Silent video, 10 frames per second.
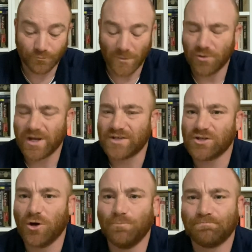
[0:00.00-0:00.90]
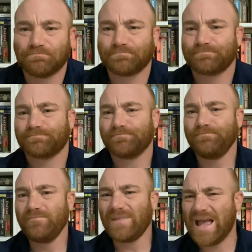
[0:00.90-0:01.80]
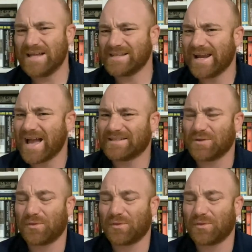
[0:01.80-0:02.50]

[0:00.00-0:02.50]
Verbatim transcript: Okay, so as I got to